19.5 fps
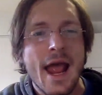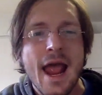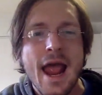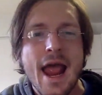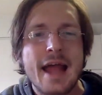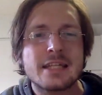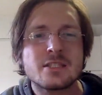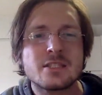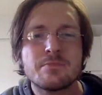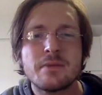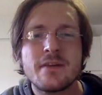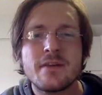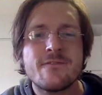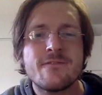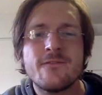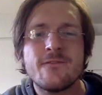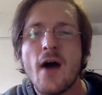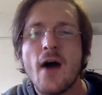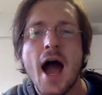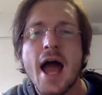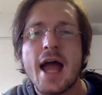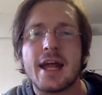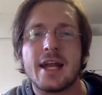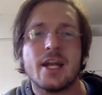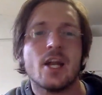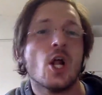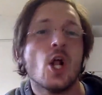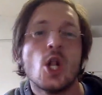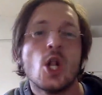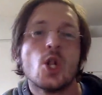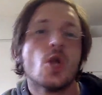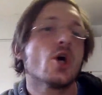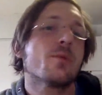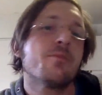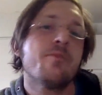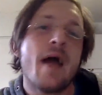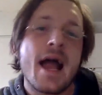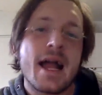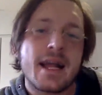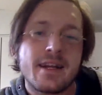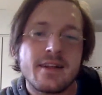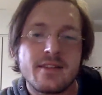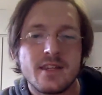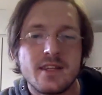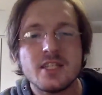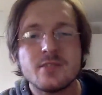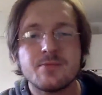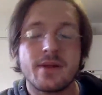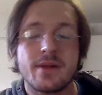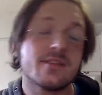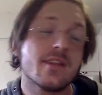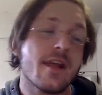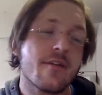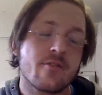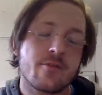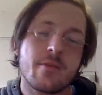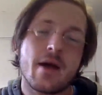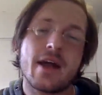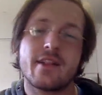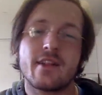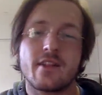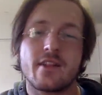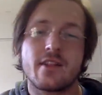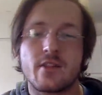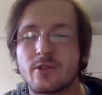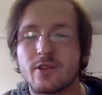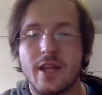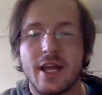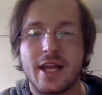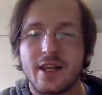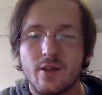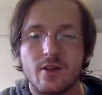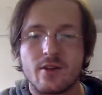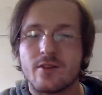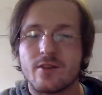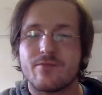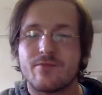It's been fine. Look back at this, but never mind that there were like